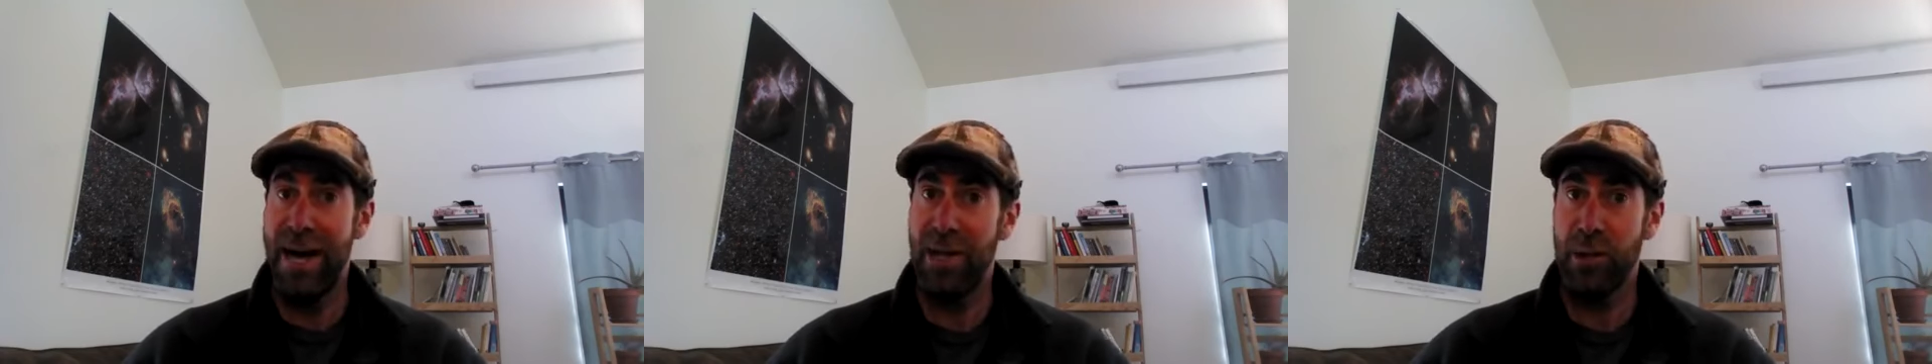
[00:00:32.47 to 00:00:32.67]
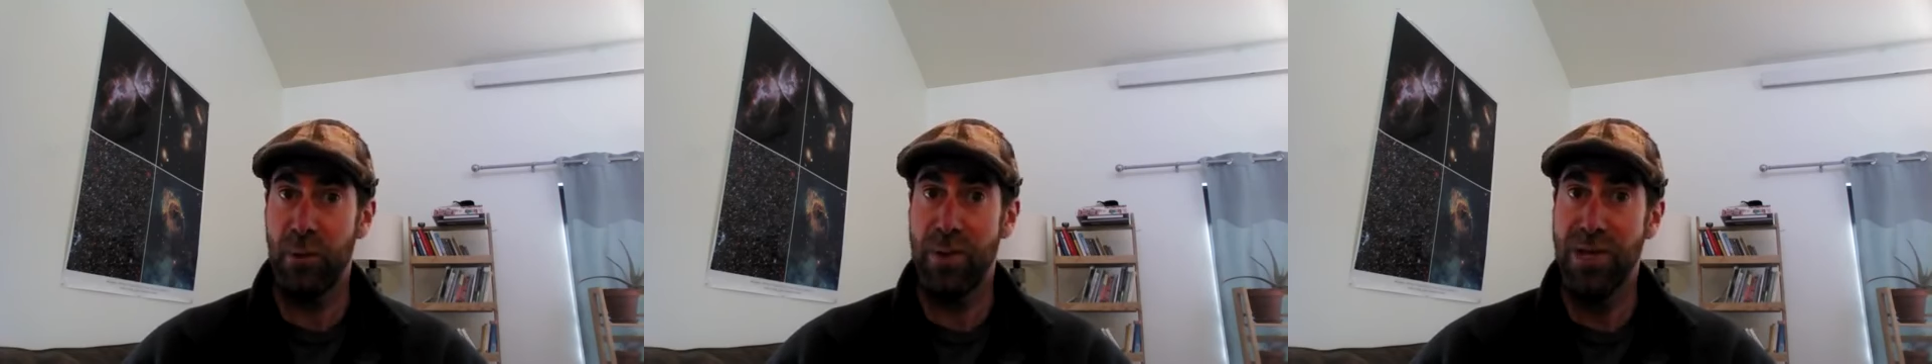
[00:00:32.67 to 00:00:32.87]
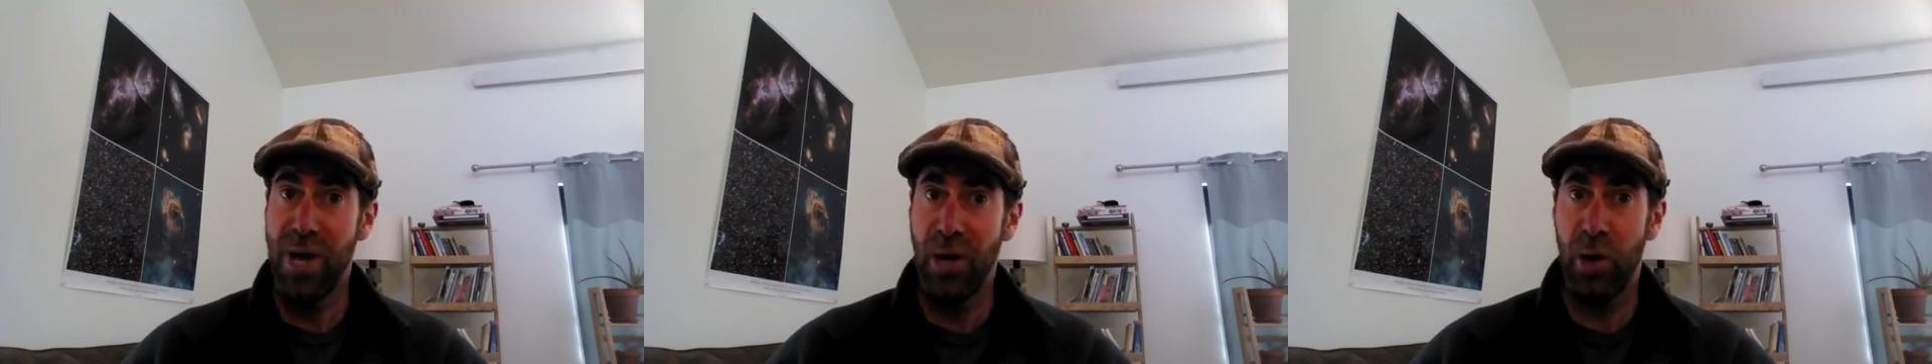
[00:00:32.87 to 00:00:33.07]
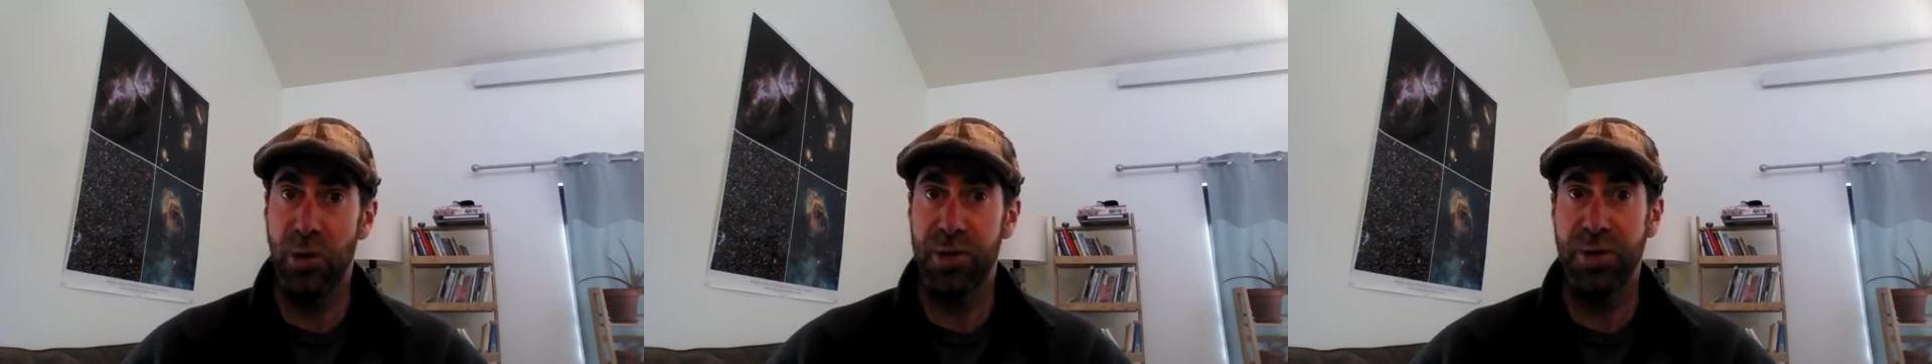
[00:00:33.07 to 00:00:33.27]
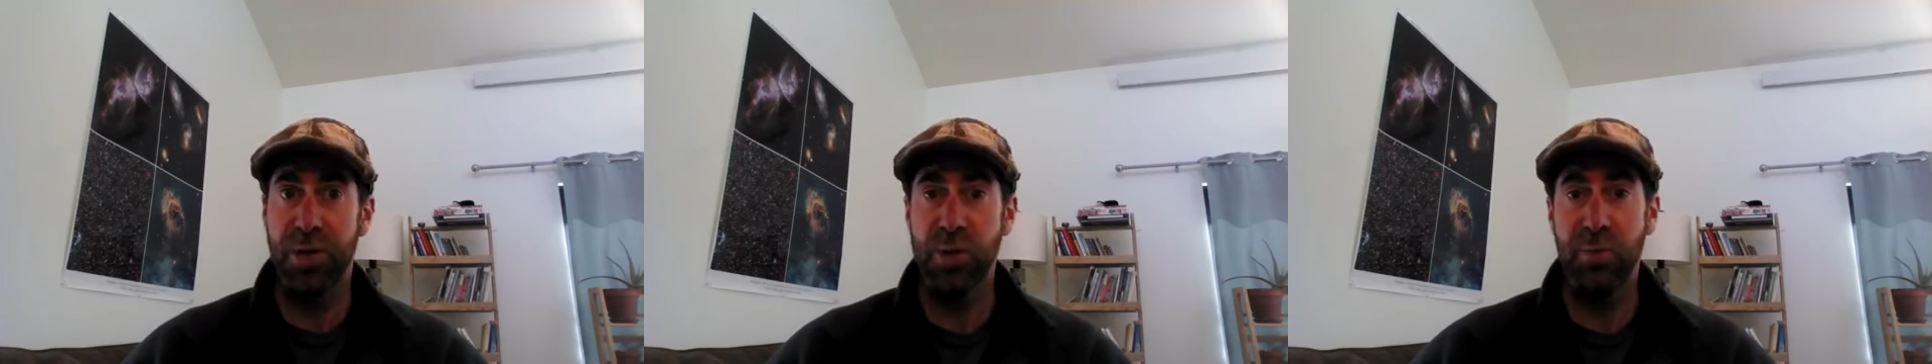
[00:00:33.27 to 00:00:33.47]
Now that we
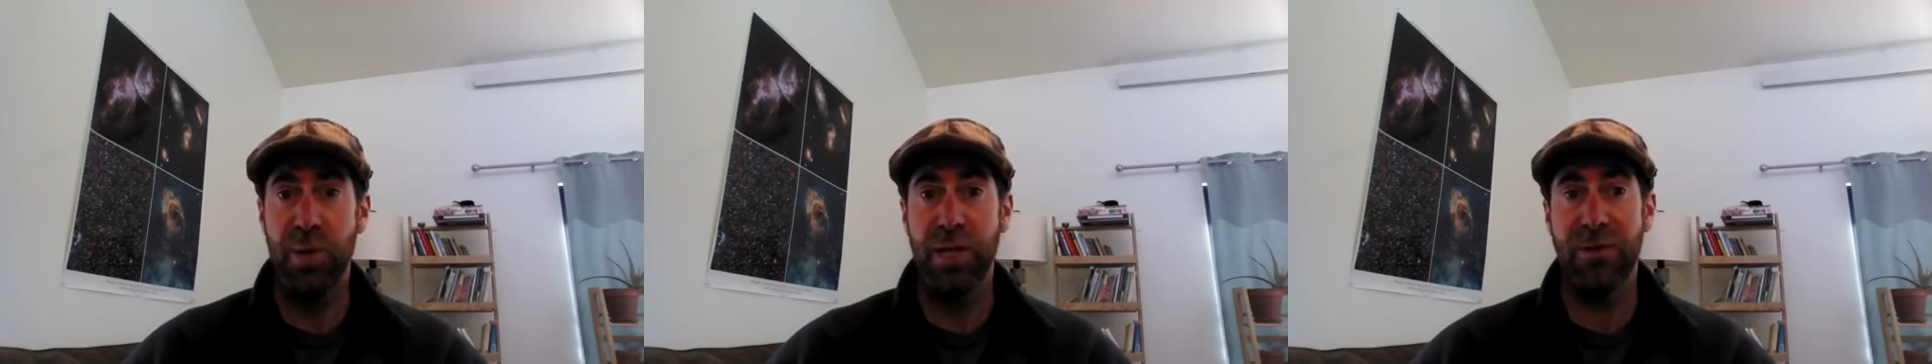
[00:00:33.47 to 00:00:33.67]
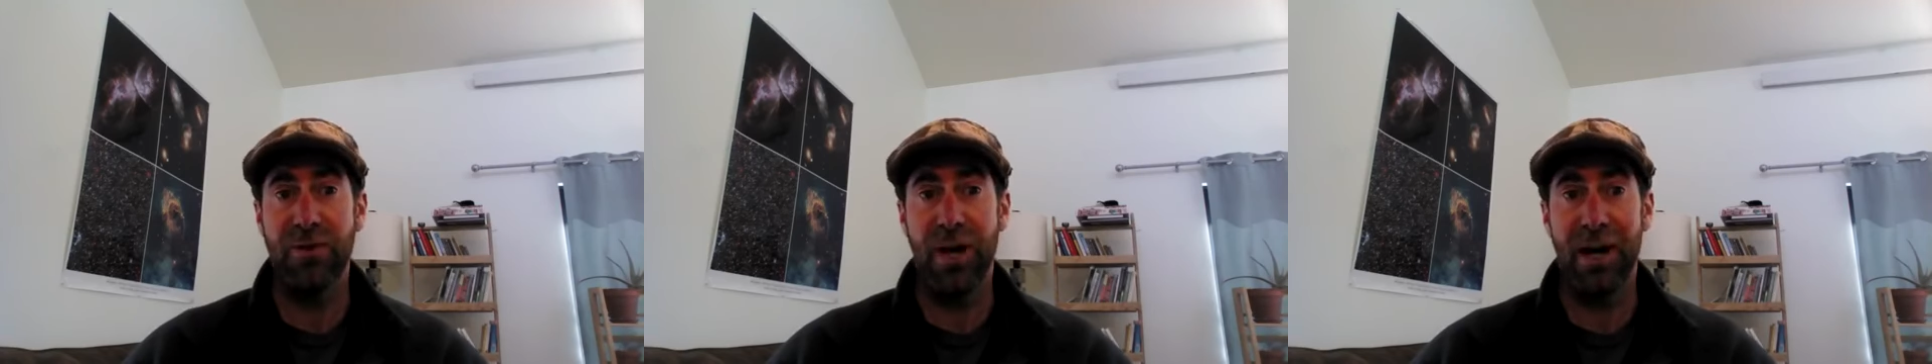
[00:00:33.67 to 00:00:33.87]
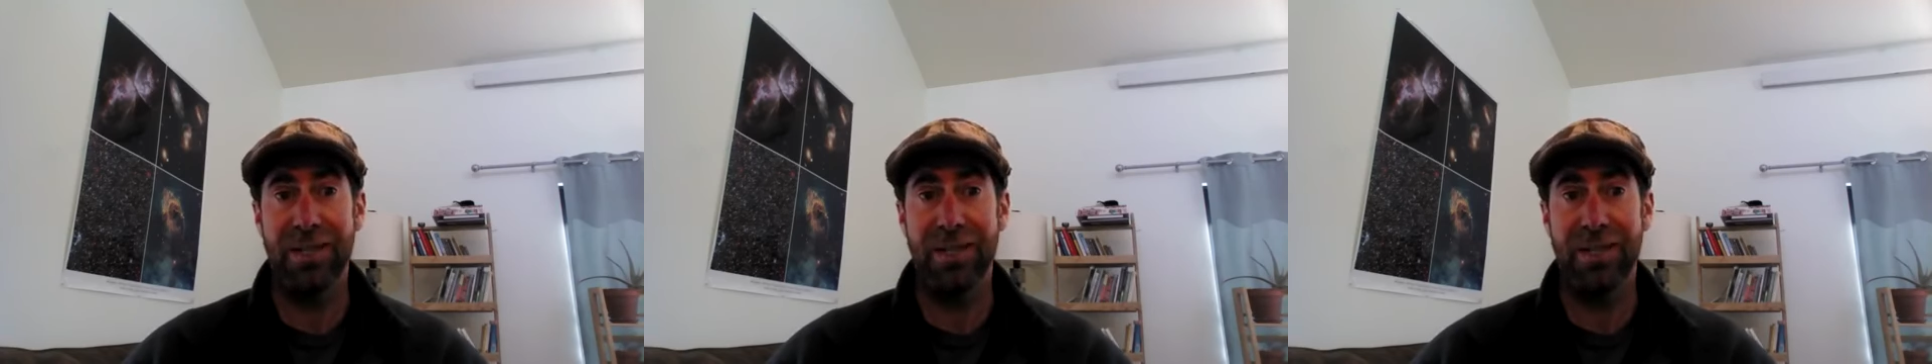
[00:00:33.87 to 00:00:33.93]
know the speed of